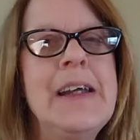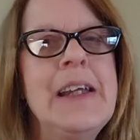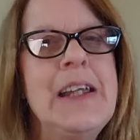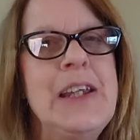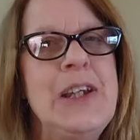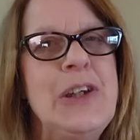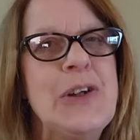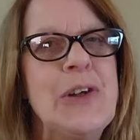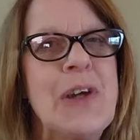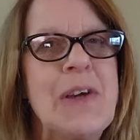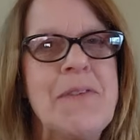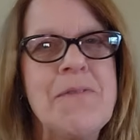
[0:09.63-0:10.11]

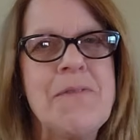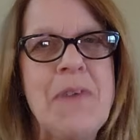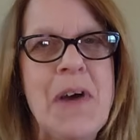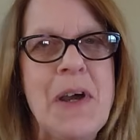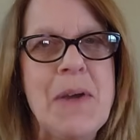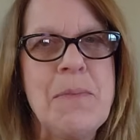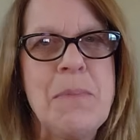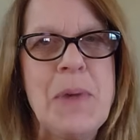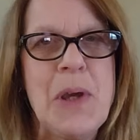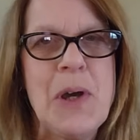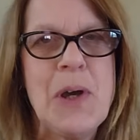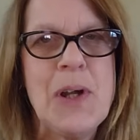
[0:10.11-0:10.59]
You can
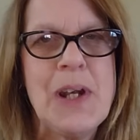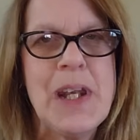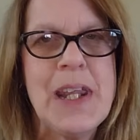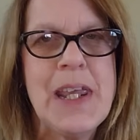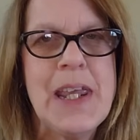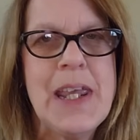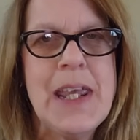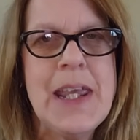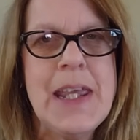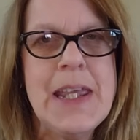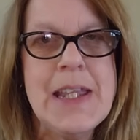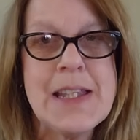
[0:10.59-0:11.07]
find me on
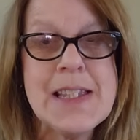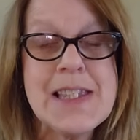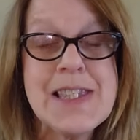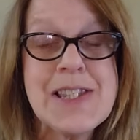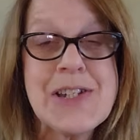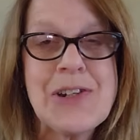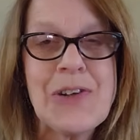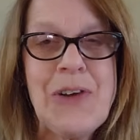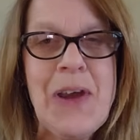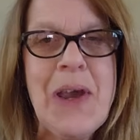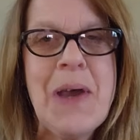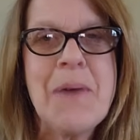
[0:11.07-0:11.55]

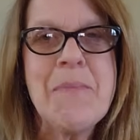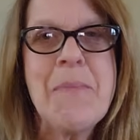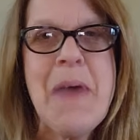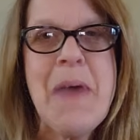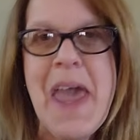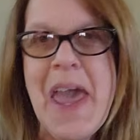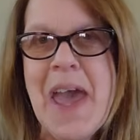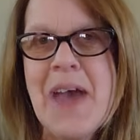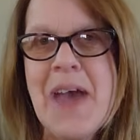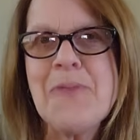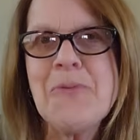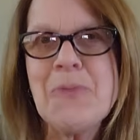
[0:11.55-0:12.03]
Instagram
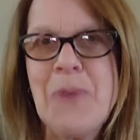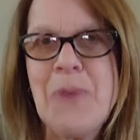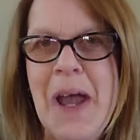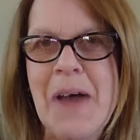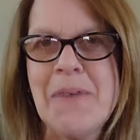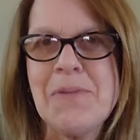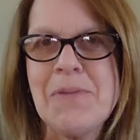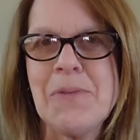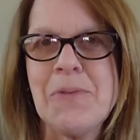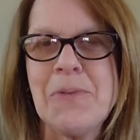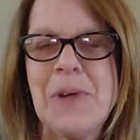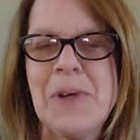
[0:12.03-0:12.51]
and
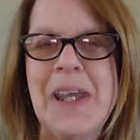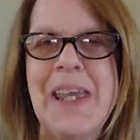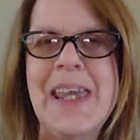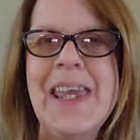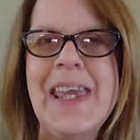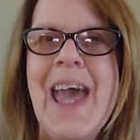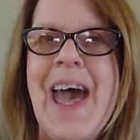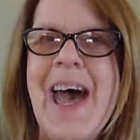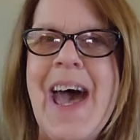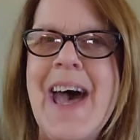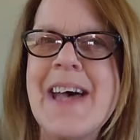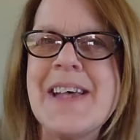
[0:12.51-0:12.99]
Ravelry
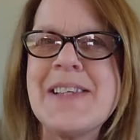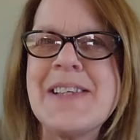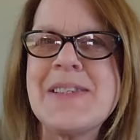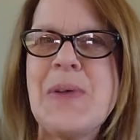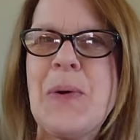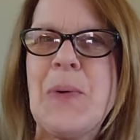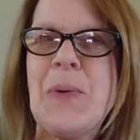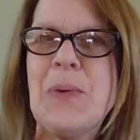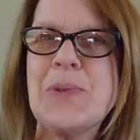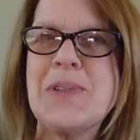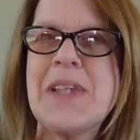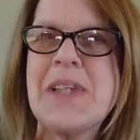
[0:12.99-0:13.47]
as
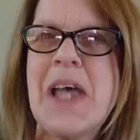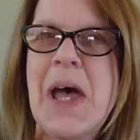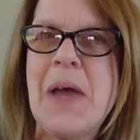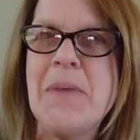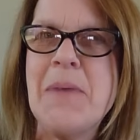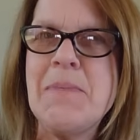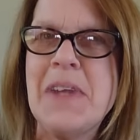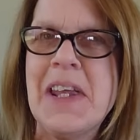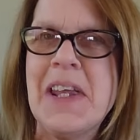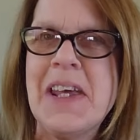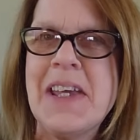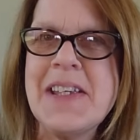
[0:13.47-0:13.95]
Old
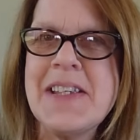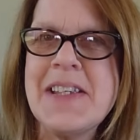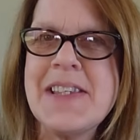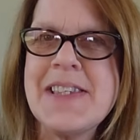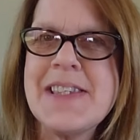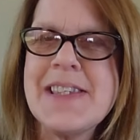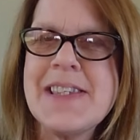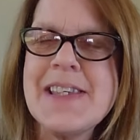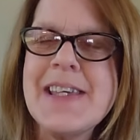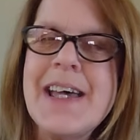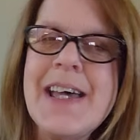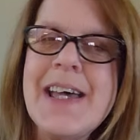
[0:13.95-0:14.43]
Time
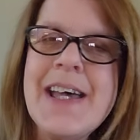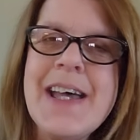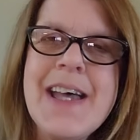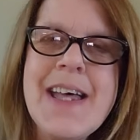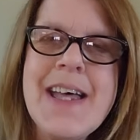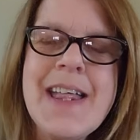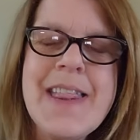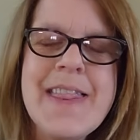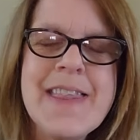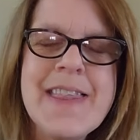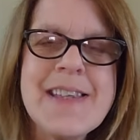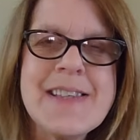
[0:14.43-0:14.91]
Knits.
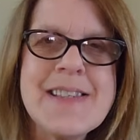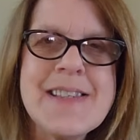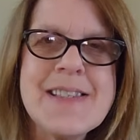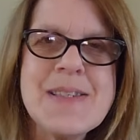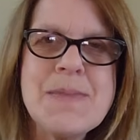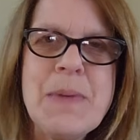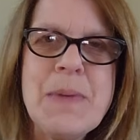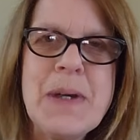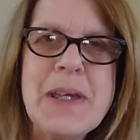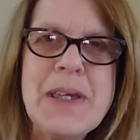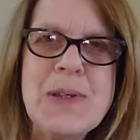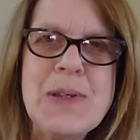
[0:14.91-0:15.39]
This is
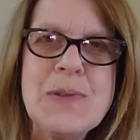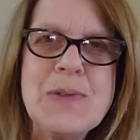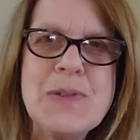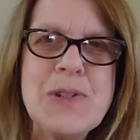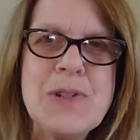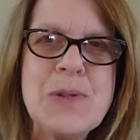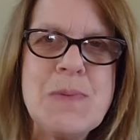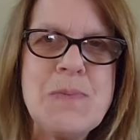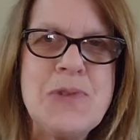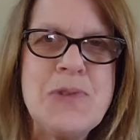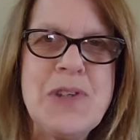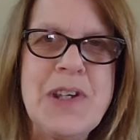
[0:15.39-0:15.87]
my
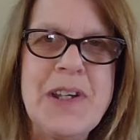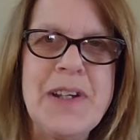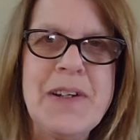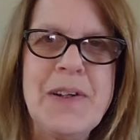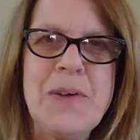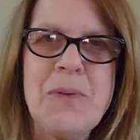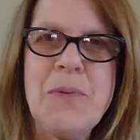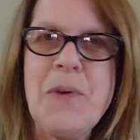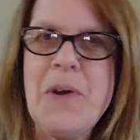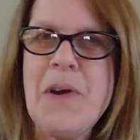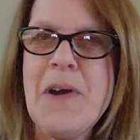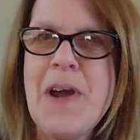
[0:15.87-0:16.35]
YouTube
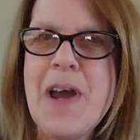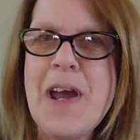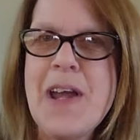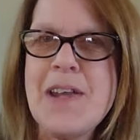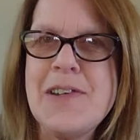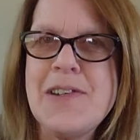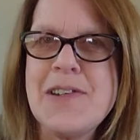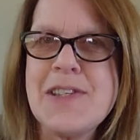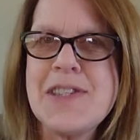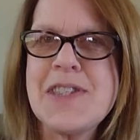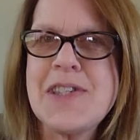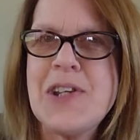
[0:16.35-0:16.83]
channel where I
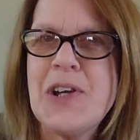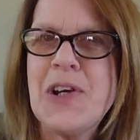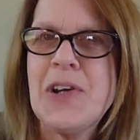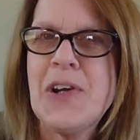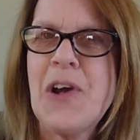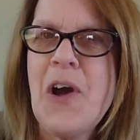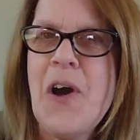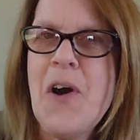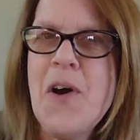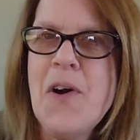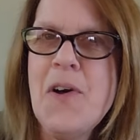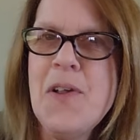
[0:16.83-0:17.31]
just
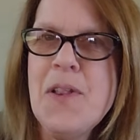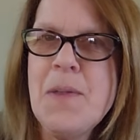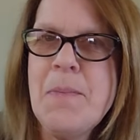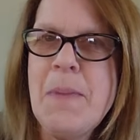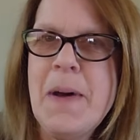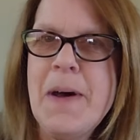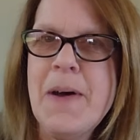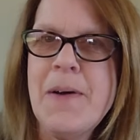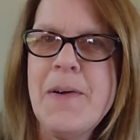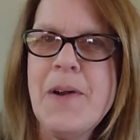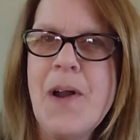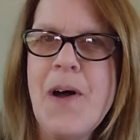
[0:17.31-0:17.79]
talk all
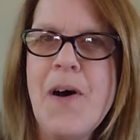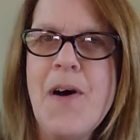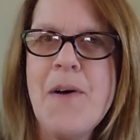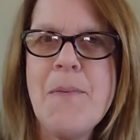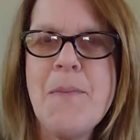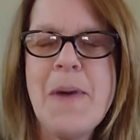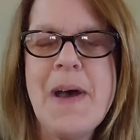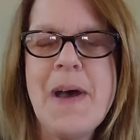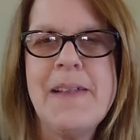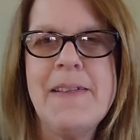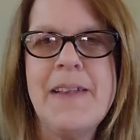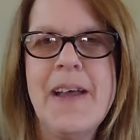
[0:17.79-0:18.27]
about all
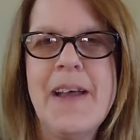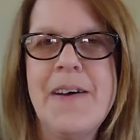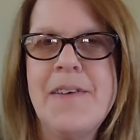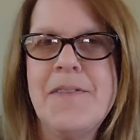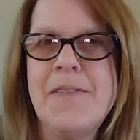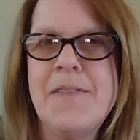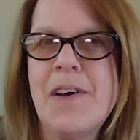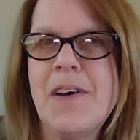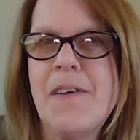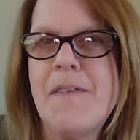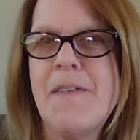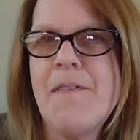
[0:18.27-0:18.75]
my love
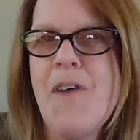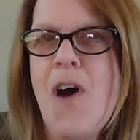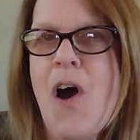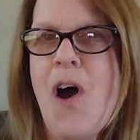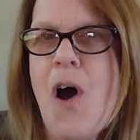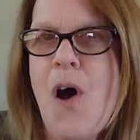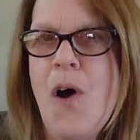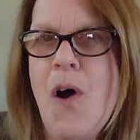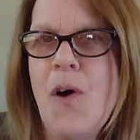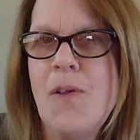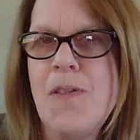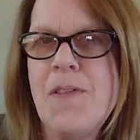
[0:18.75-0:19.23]
of
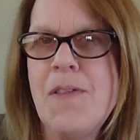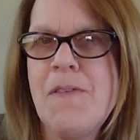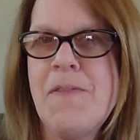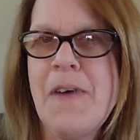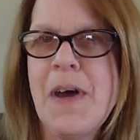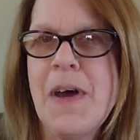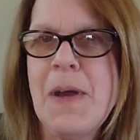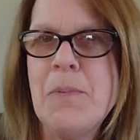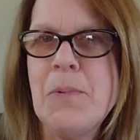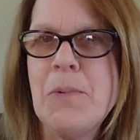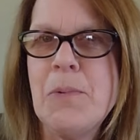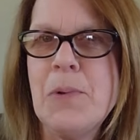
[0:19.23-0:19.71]
all the
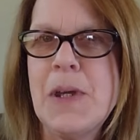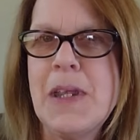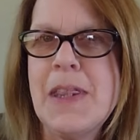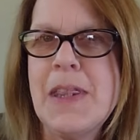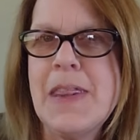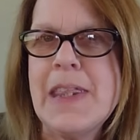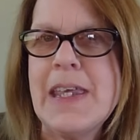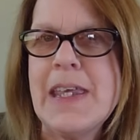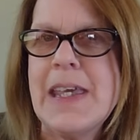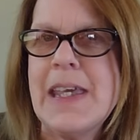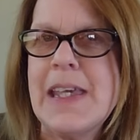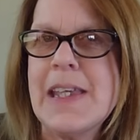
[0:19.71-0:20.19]
fibery
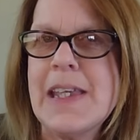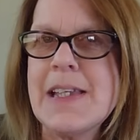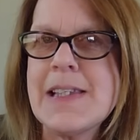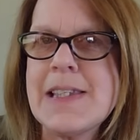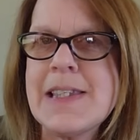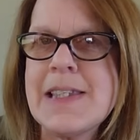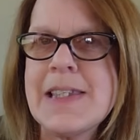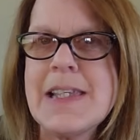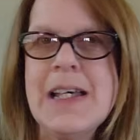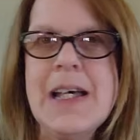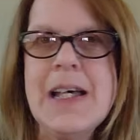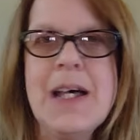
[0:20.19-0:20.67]
things,